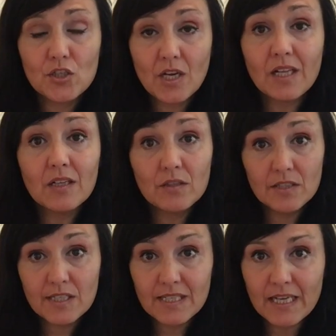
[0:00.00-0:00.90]

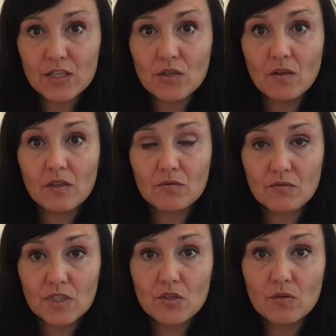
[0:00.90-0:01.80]
childhood sexual
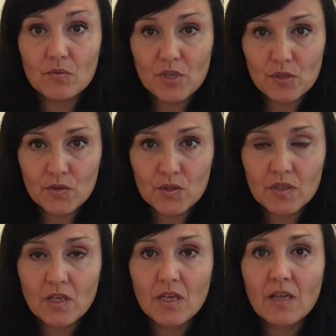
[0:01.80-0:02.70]
and ritual abuse
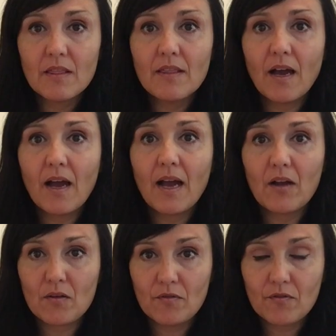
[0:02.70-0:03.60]
that
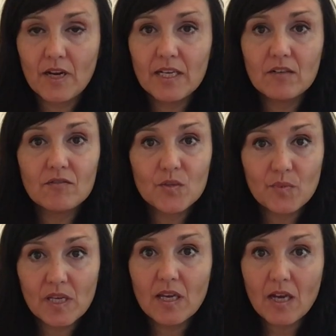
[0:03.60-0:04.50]
are afraid of
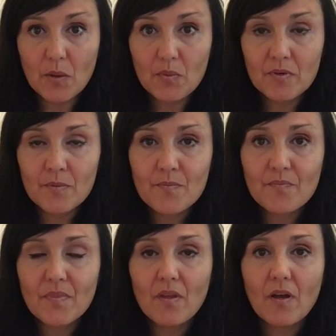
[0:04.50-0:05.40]
speaking up.
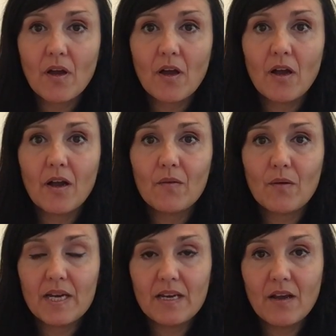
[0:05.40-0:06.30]

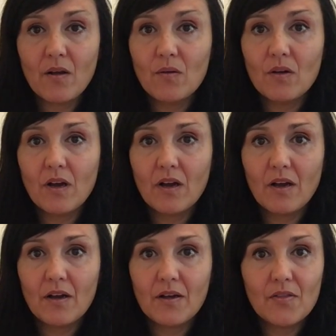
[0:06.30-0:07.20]
Right now,
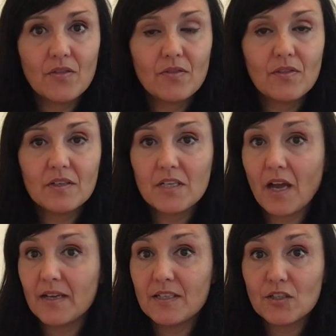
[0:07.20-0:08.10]
the
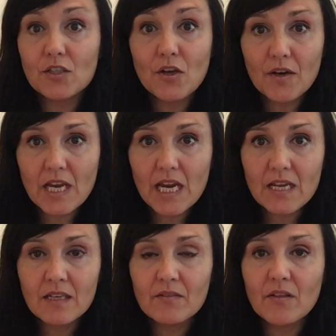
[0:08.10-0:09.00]
tide is
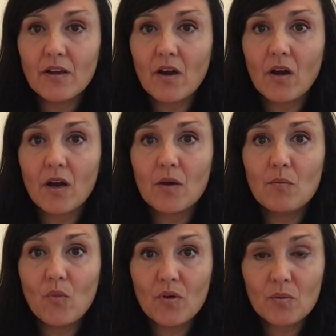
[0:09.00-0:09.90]
turning. There
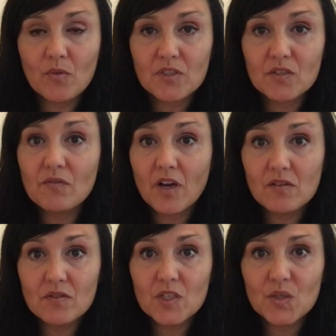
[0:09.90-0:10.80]
are more and more
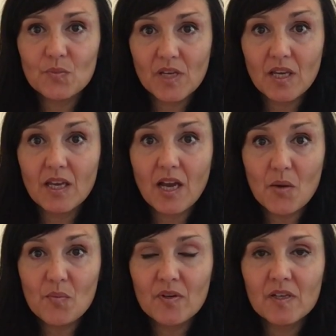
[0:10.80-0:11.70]
survivors speaking
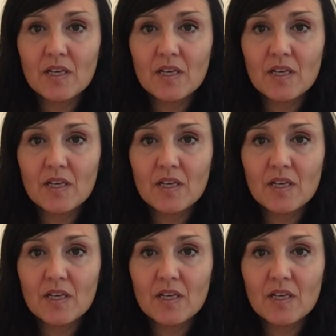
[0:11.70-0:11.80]
up.